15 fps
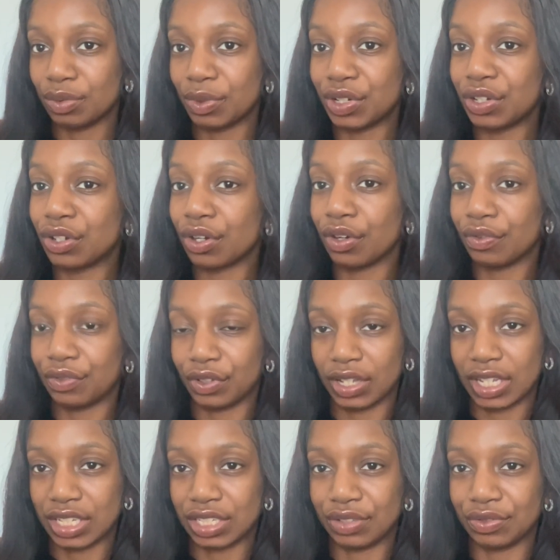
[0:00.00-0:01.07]
when you go for
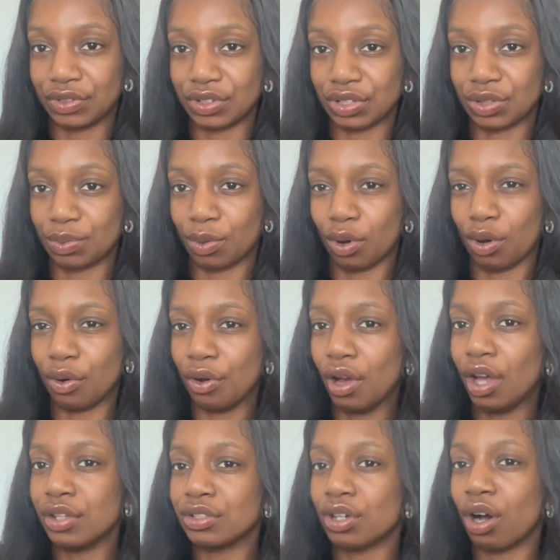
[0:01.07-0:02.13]
your interviews as
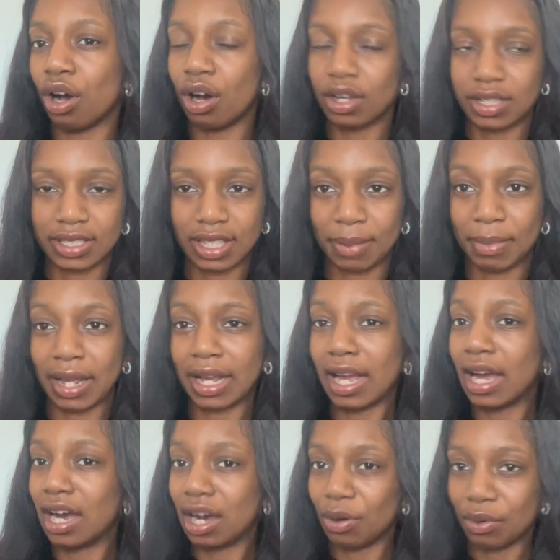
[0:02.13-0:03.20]
well to ask them, like,
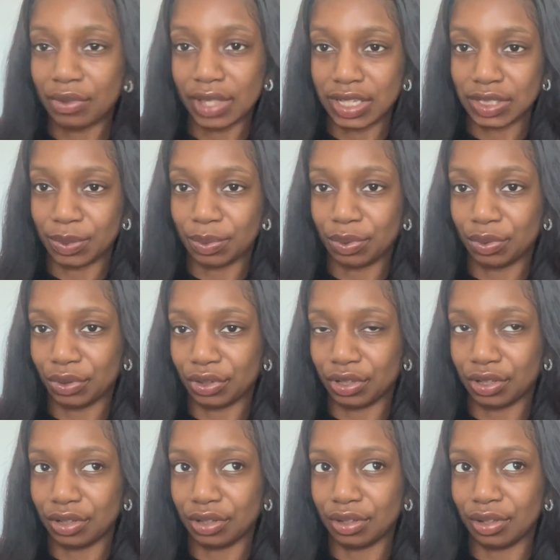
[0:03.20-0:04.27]
how will they support
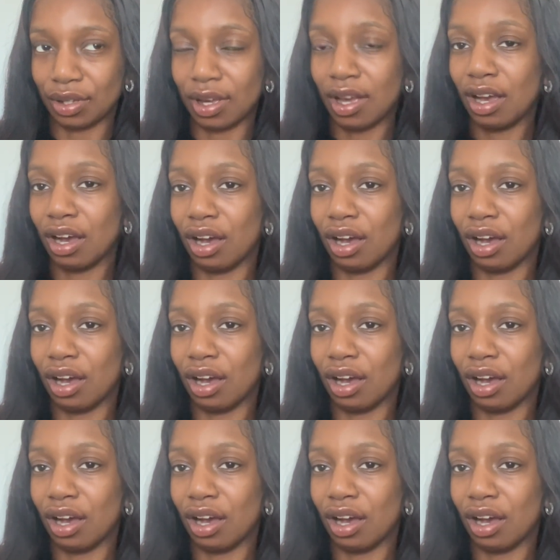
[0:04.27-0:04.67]
you